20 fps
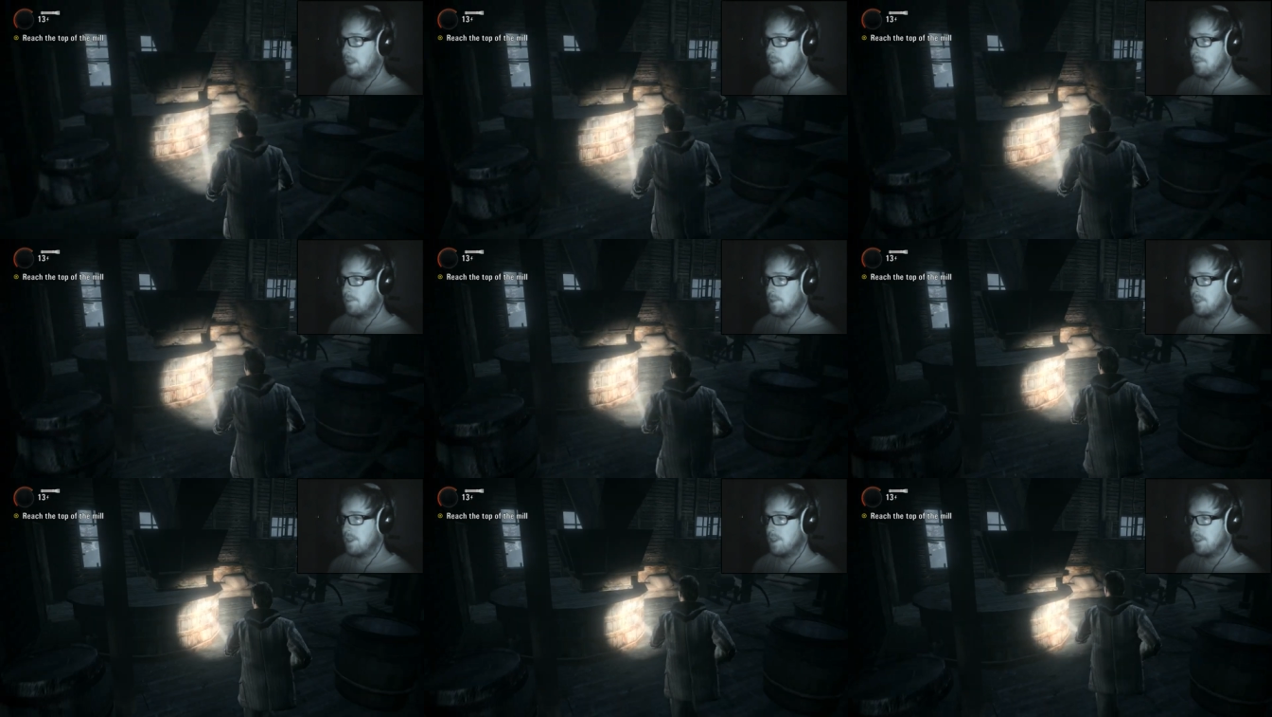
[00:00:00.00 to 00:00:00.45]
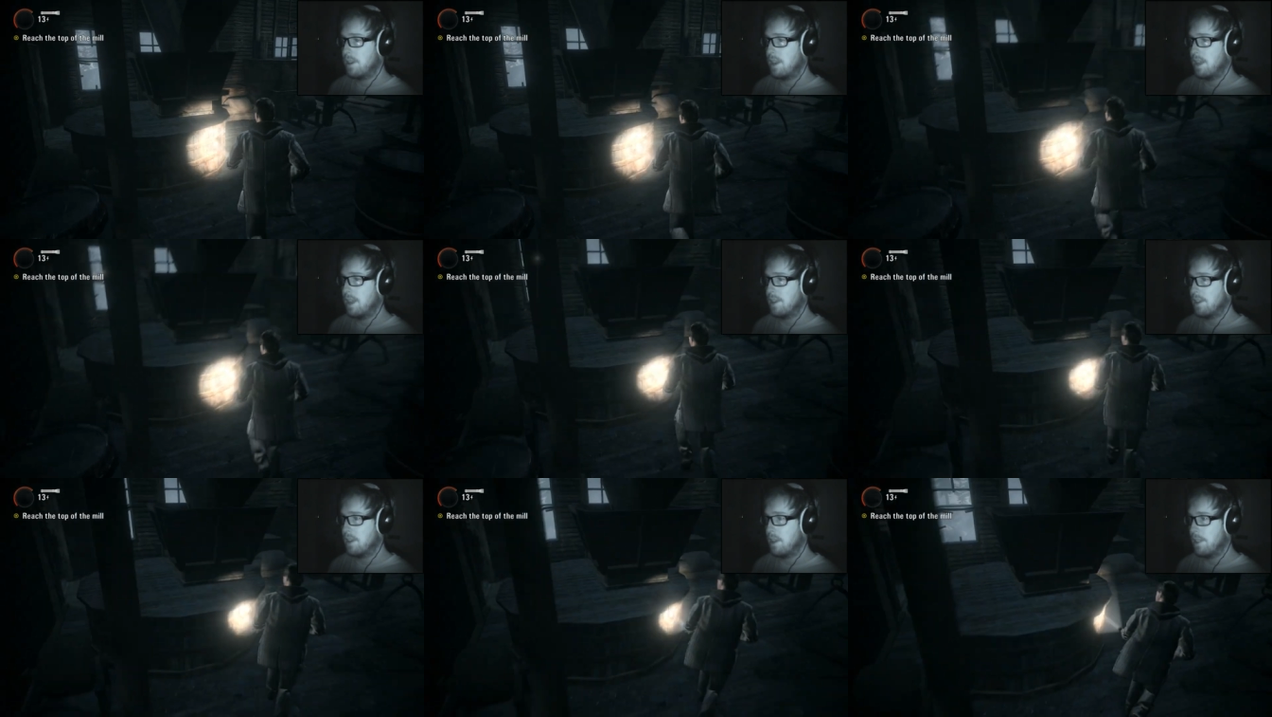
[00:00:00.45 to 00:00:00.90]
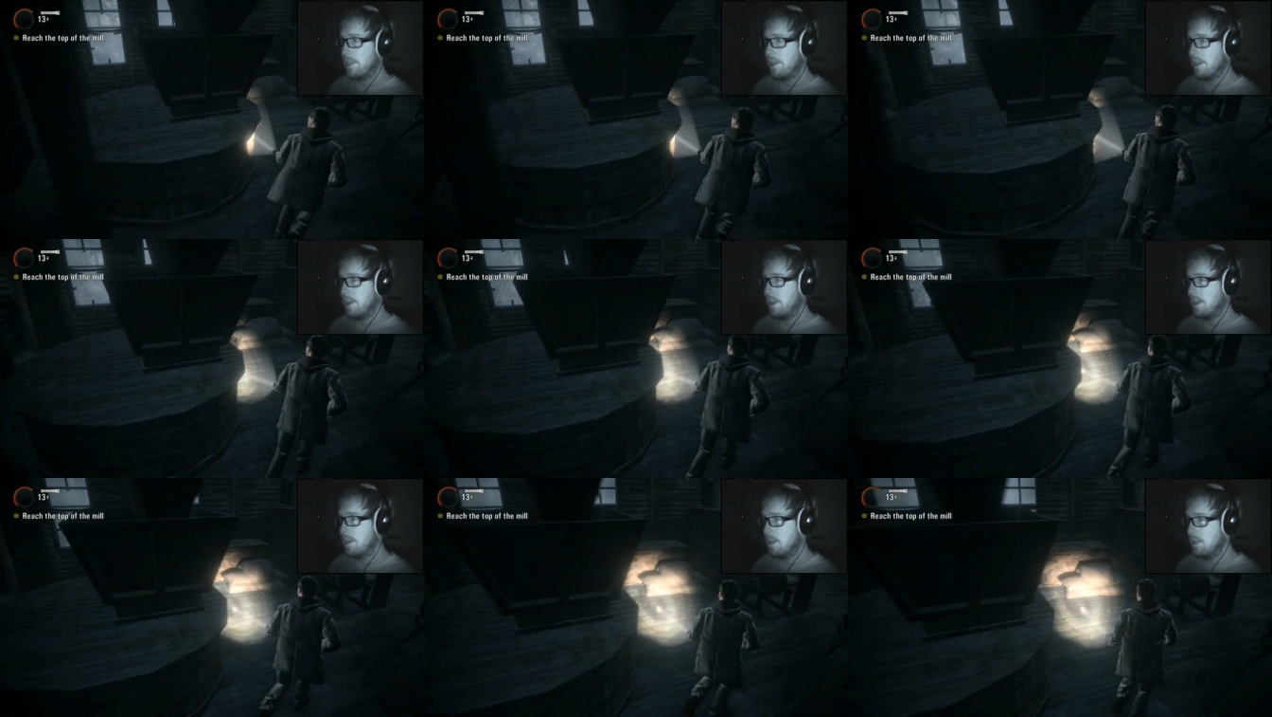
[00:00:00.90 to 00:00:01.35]
So glad I got
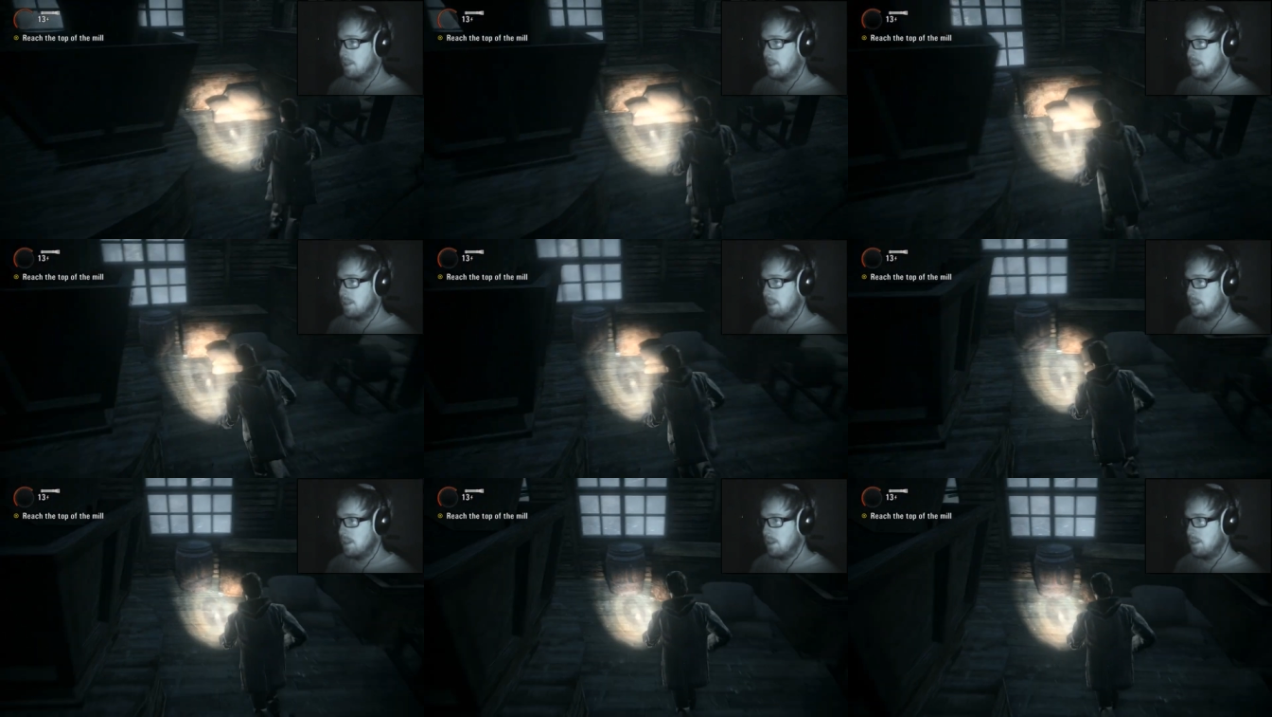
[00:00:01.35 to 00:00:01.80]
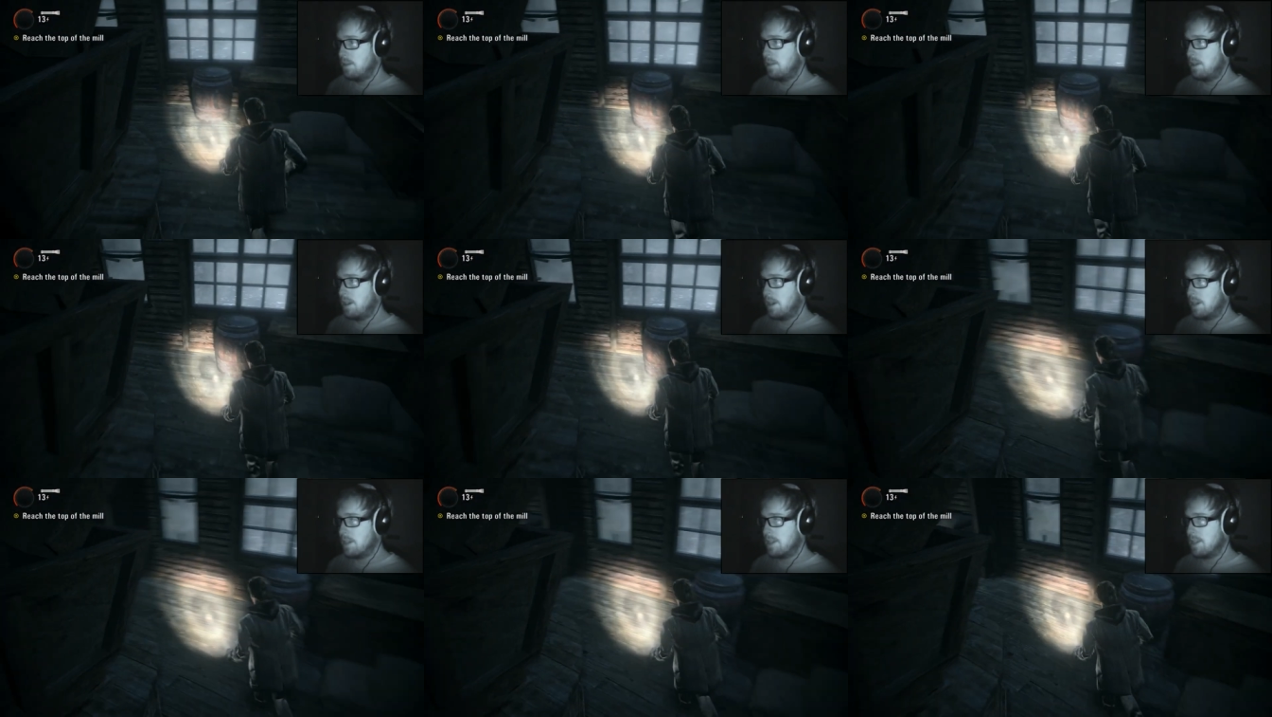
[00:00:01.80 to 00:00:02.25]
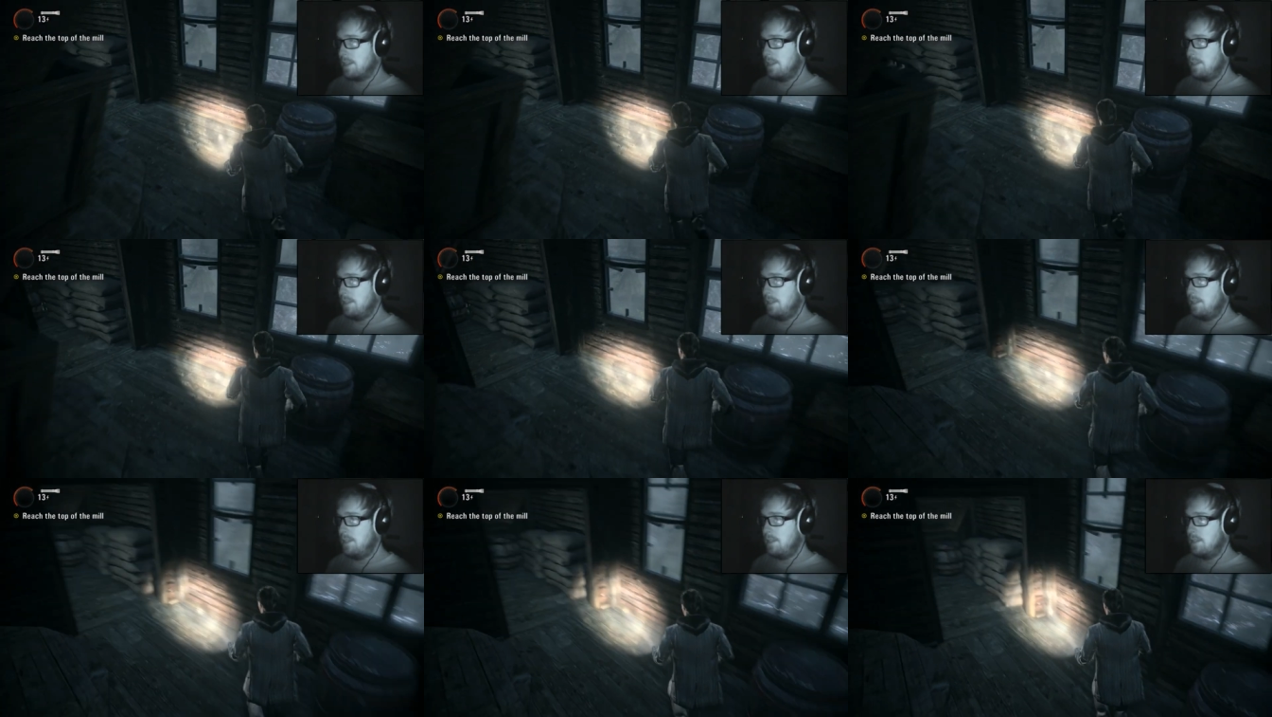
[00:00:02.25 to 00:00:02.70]
that. Right.
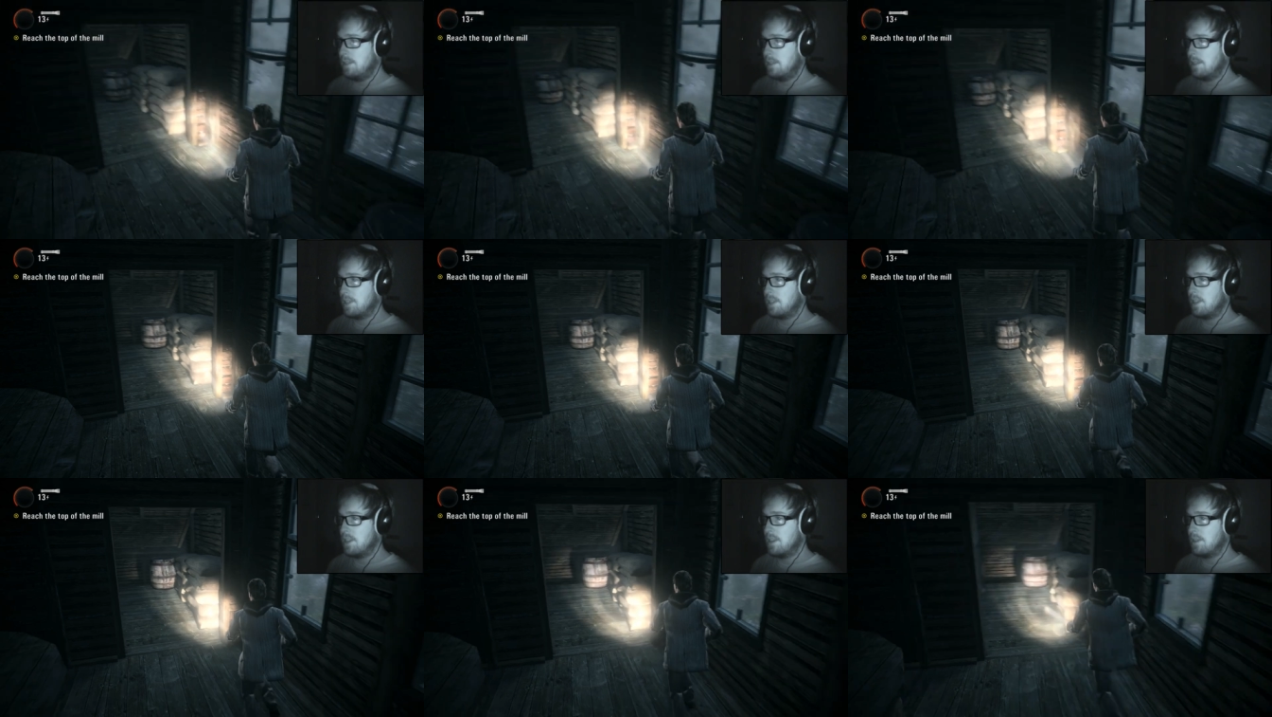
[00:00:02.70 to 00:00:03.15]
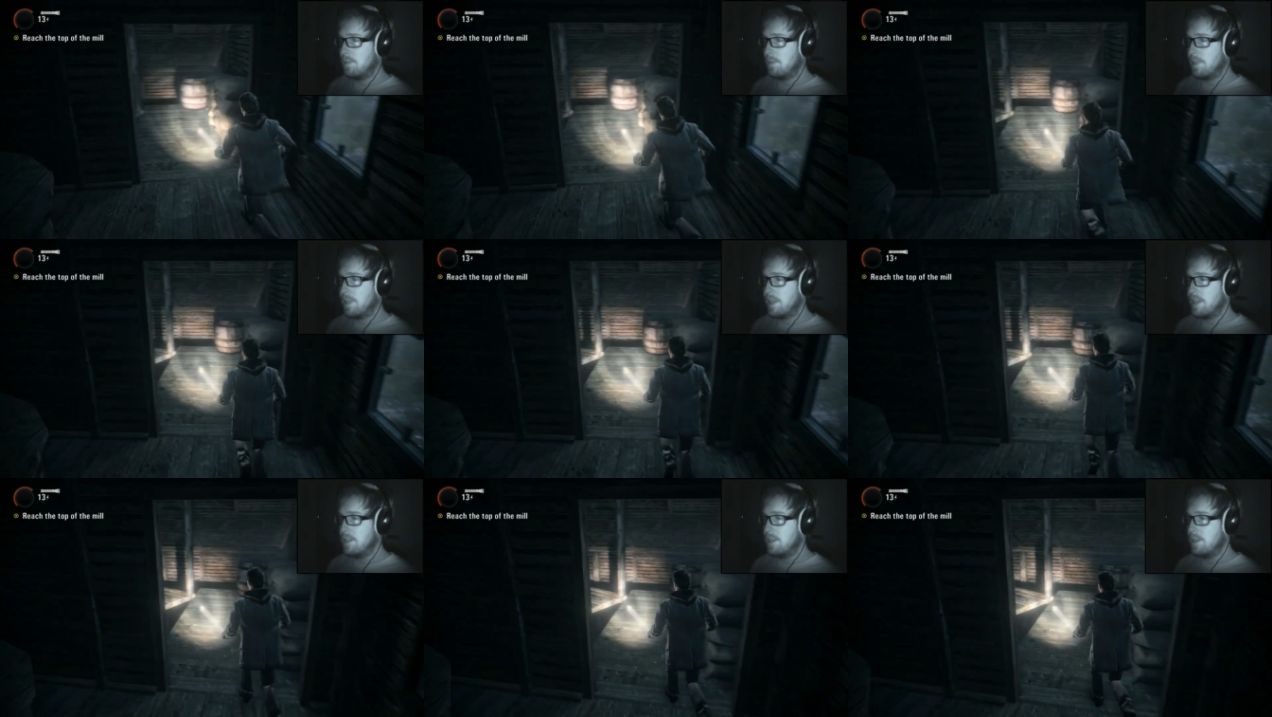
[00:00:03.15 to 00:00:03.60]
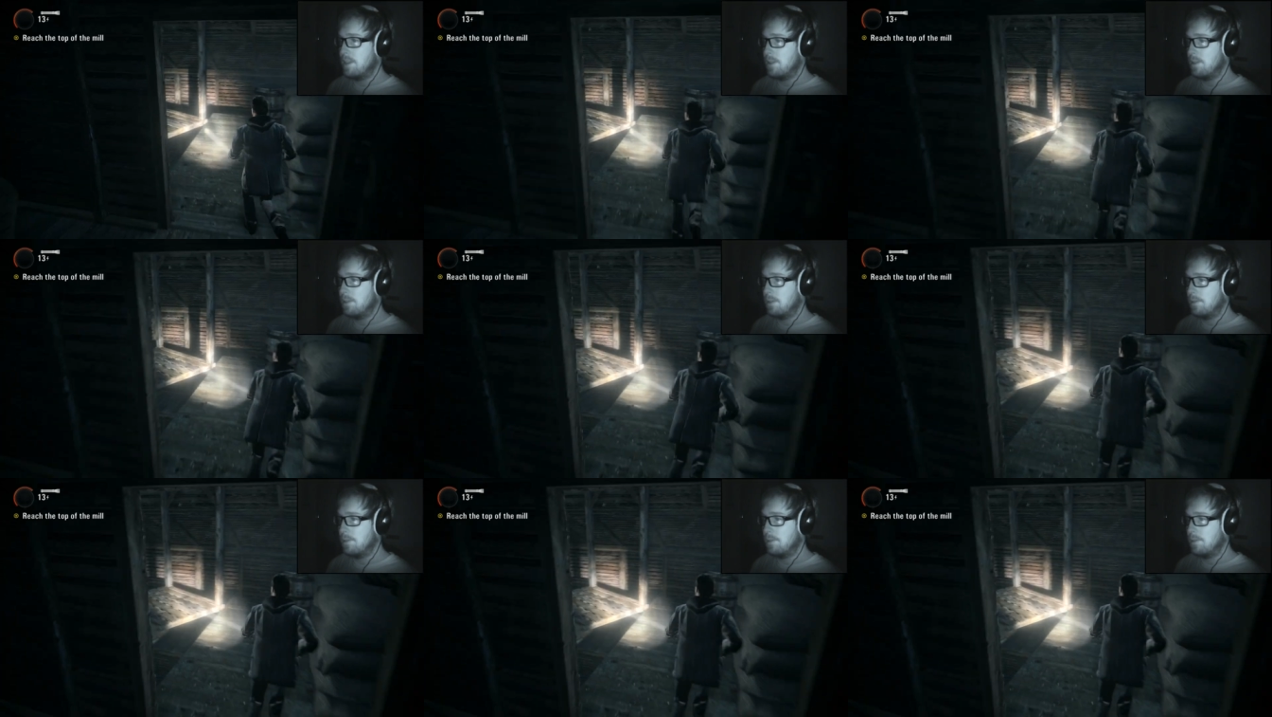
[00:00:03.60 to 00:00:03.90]
I still don't know what they do.